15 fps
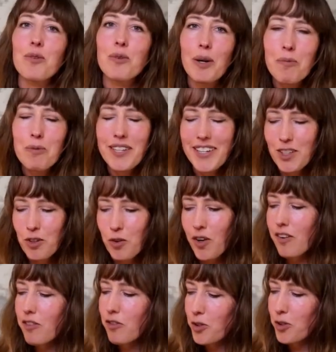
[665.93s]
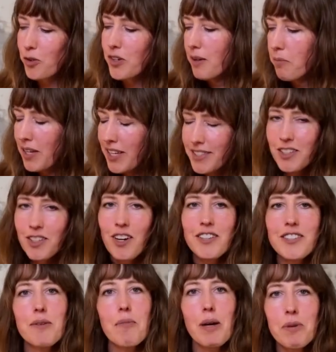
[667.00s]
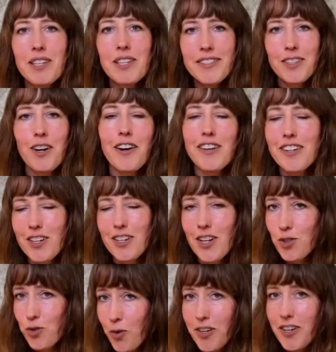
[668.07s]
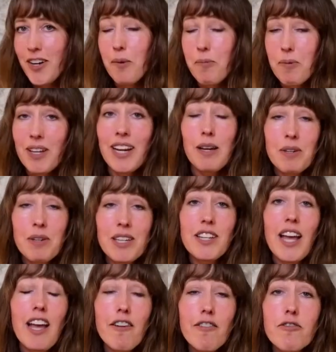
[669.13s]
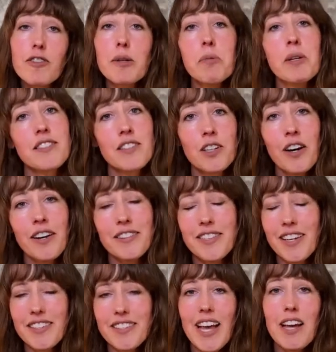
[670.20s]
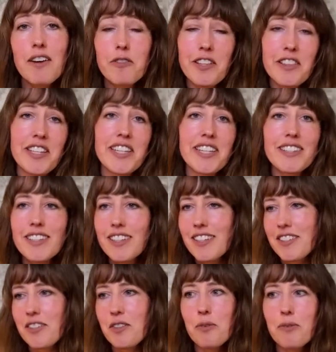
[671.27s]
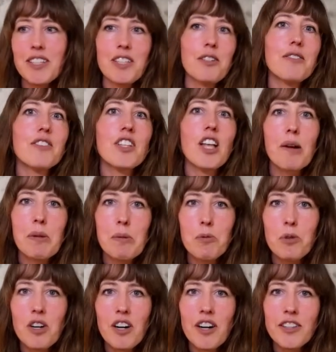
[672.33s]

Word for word: website, going through piece of content by piece of content and shorten up. And I mean every piece of content, everything. So, a lot of people on